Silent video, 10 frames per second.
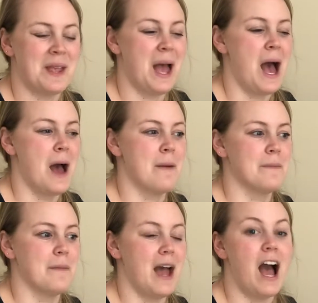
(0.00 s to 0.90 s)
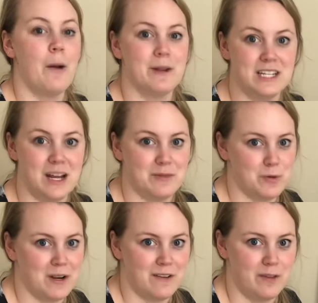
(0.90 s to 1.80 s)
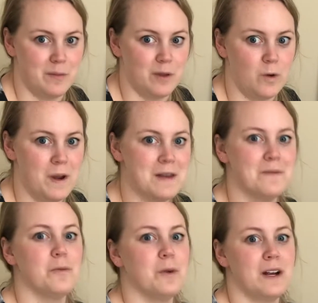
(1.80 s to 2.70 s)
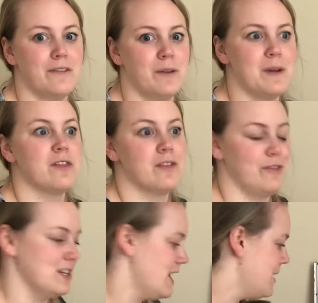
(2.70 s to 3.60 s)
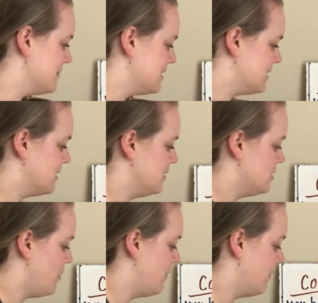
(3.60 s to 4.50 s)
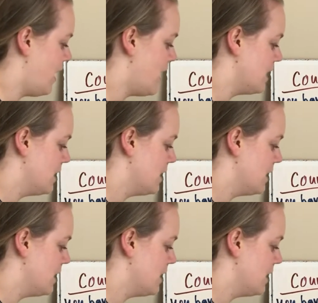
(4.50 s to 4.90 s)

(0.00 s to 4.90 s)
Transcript: How many times are we going to flip the coin? We're going to flip it 3 times. So we've got